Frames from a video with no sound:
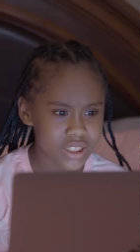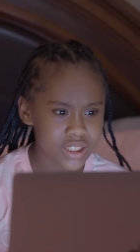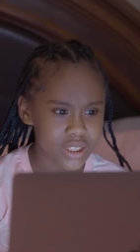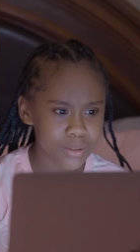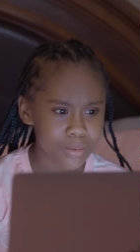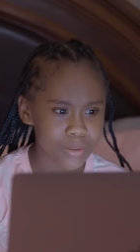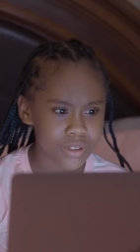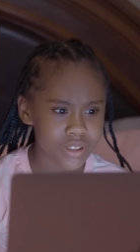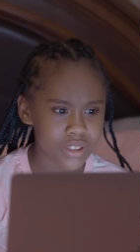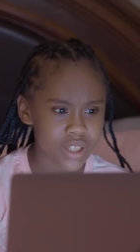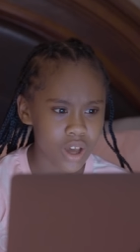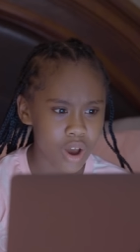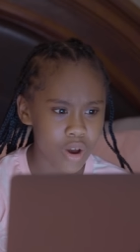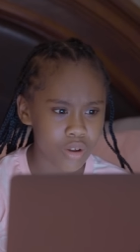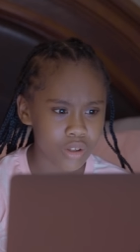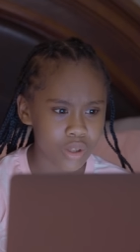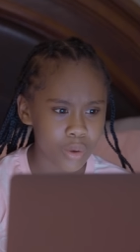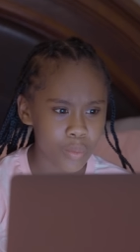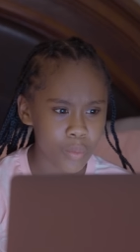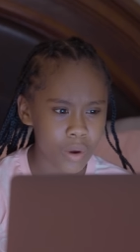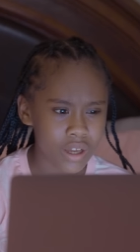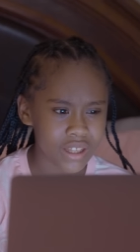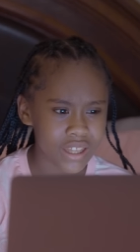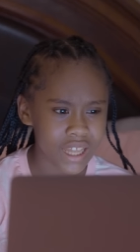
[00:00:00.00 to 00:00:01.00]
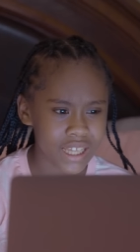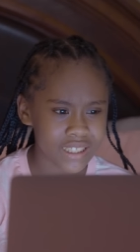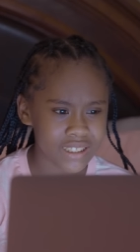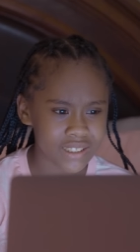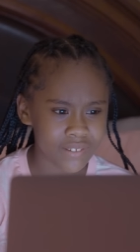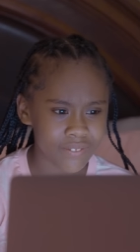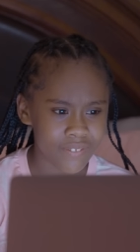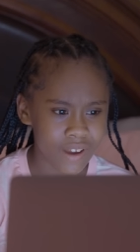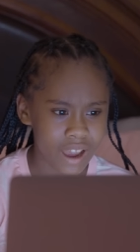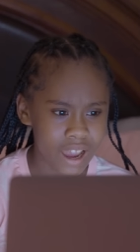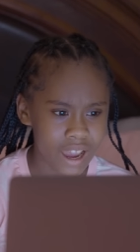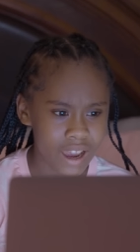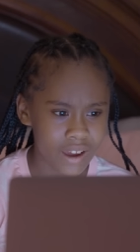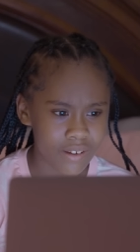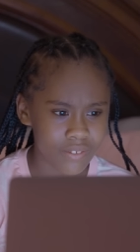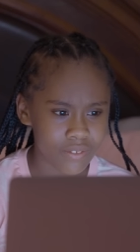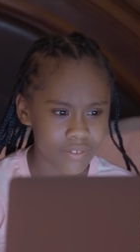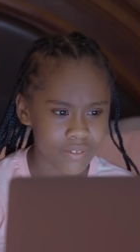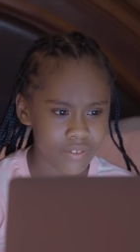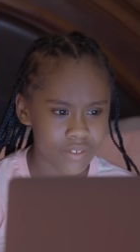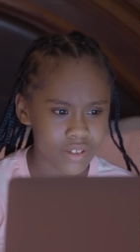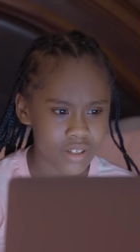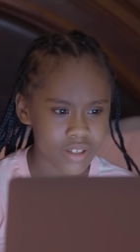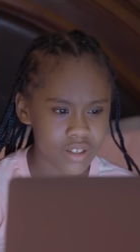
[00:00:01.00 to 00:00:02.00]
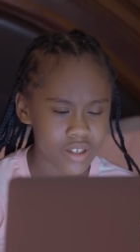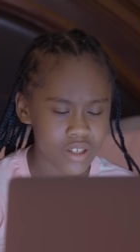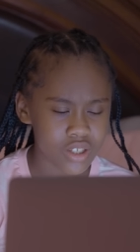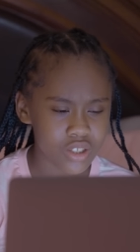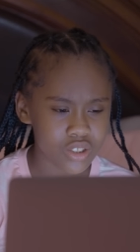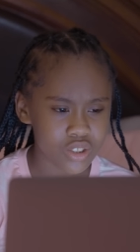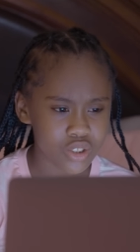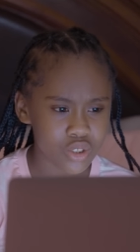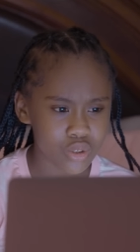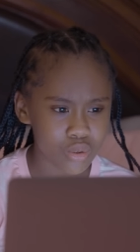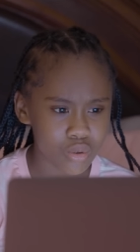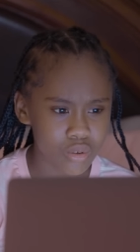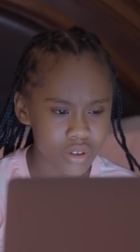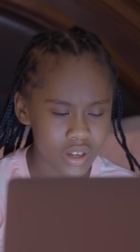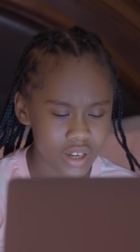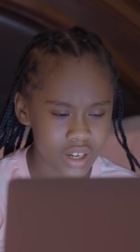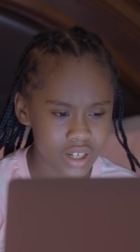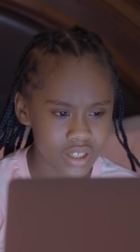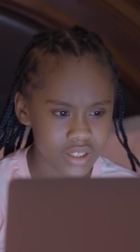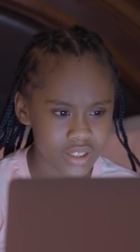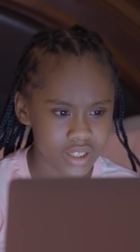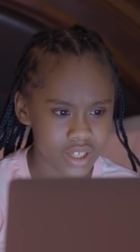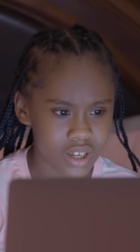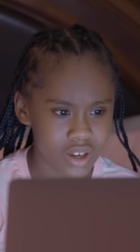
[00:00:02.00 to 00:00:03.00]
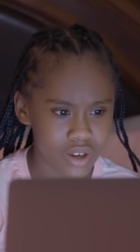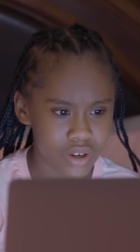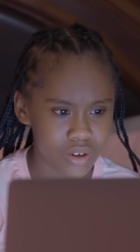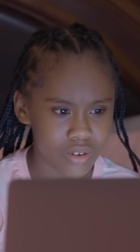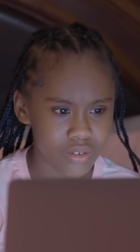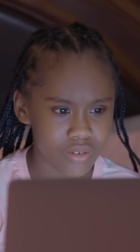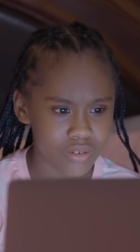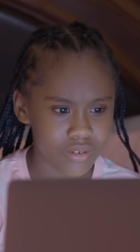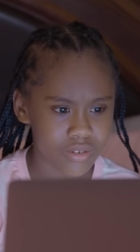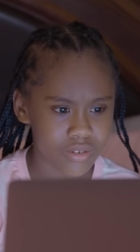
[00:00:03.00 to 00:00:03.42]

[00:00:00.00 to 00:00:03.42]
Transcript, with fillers: She was the only one that survived two years ago.